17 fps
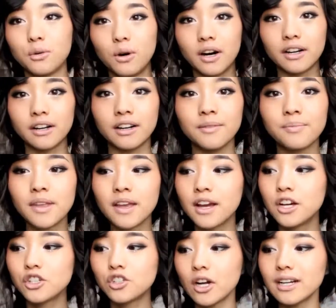the water.
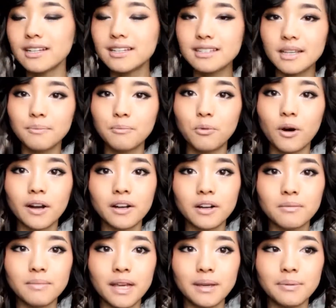Try to sip
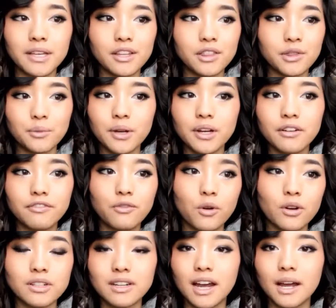water maybe 3 to
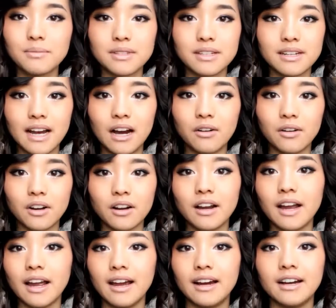4 times an
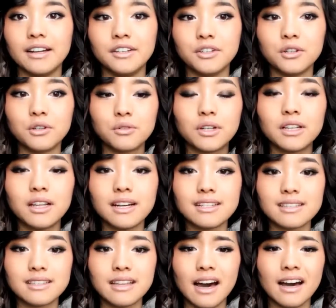hour, and you'll
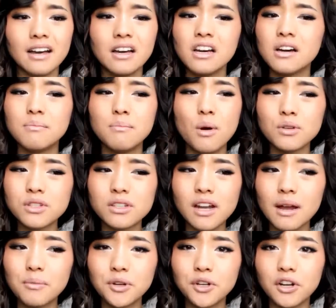realize that most of
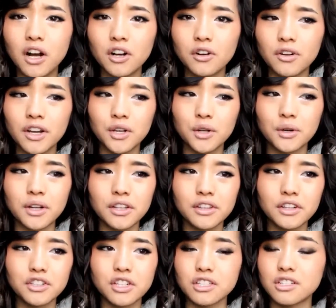the time when you're hungry, you're
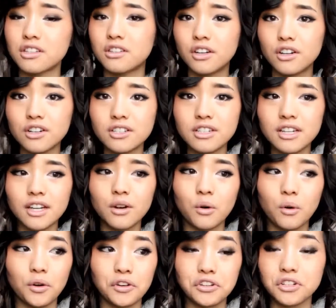either just thirsty
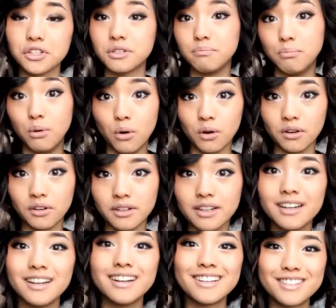or you're just bored.
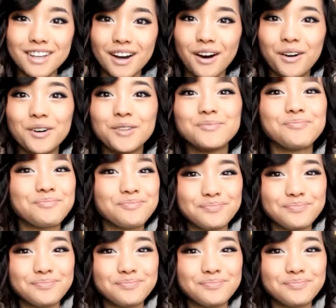So